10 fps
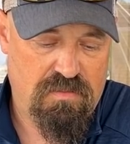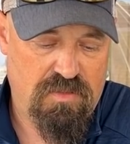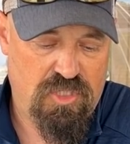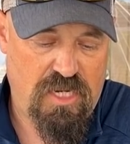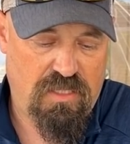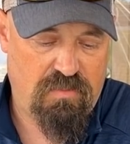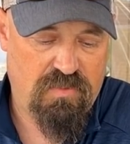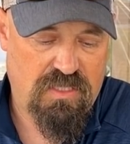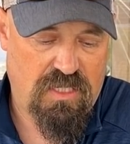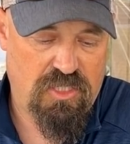gently
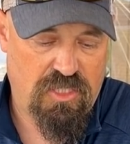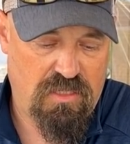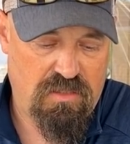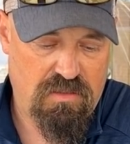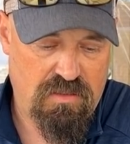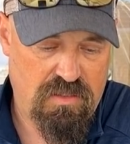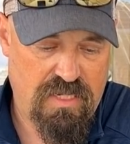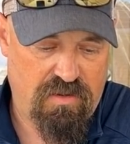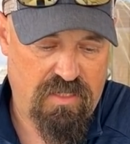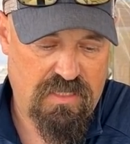massage it
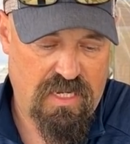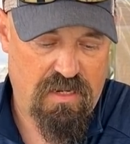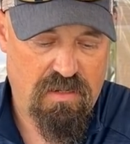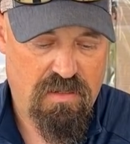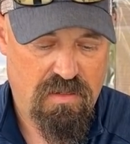down inside.